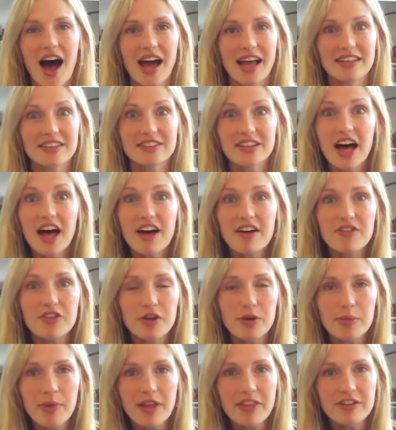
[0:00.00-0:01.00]
I love
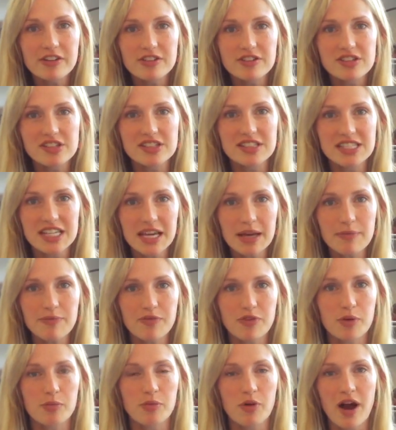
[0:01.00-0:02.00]
your mother's
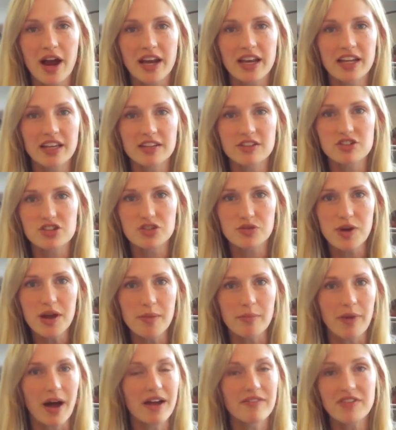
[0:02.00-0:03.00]
tip for brining
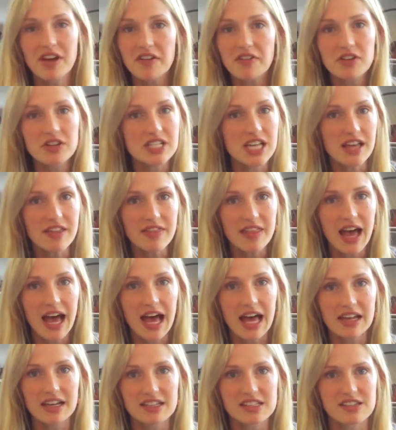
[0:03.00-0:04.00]
shrimp. I've never done
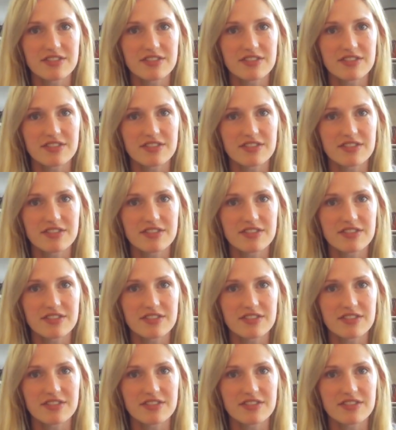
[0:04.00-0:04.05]
that.